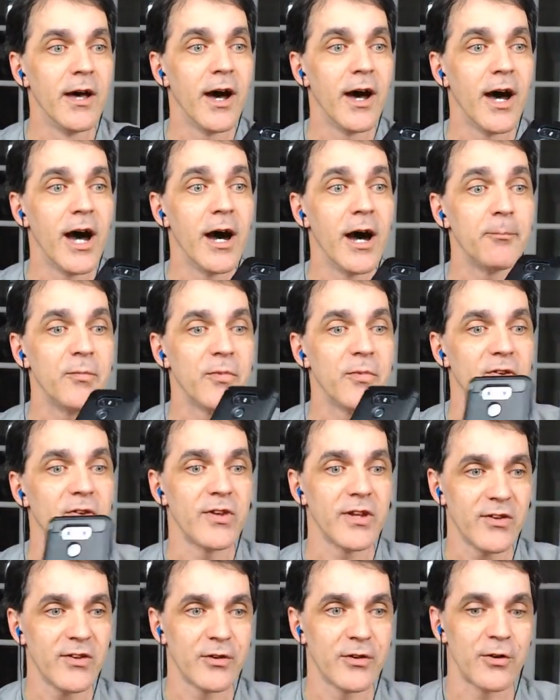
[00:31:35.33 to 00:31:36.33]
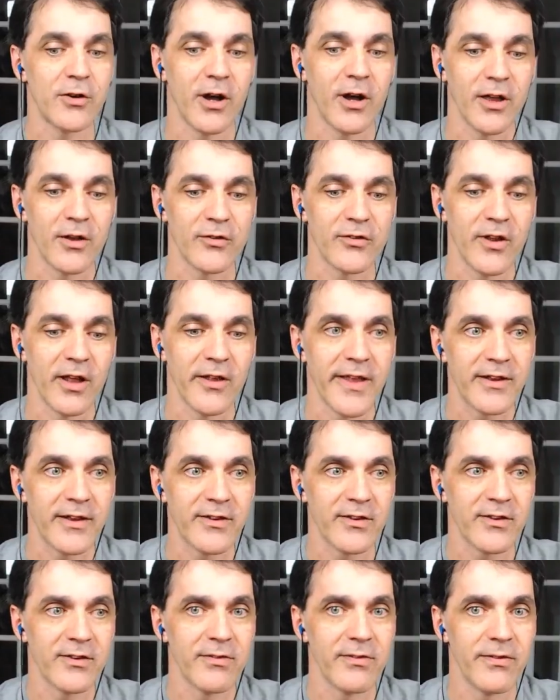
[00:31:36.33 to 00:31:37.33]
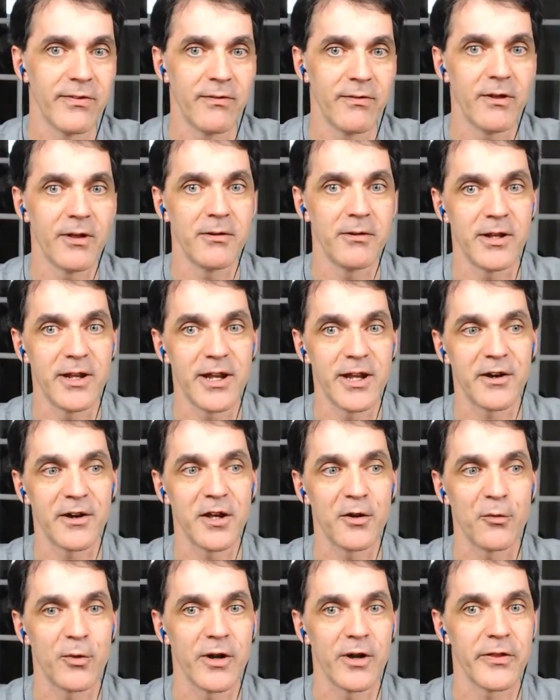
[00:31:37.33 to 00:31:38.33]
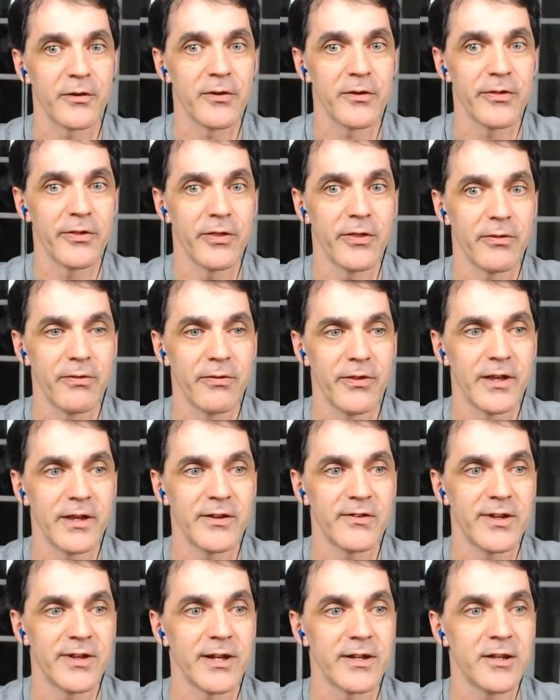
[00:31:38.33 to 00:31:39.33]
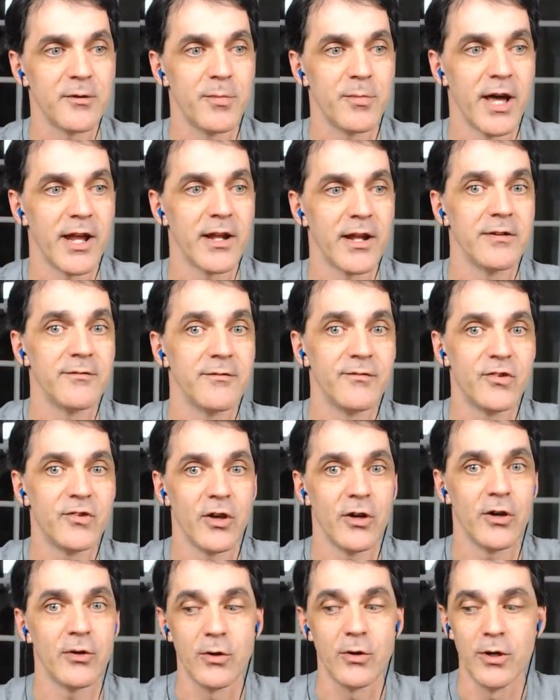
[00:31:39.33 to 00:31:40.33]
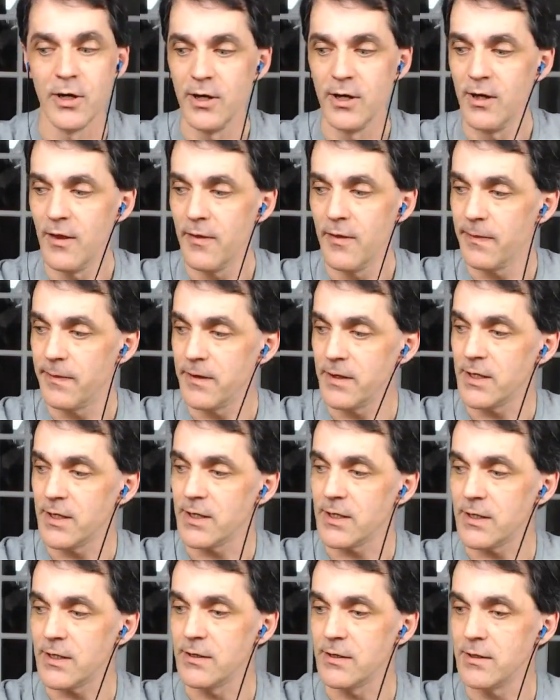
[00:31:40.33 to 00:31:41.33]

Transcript: Up to $600, now that's an area where things get competitive. So the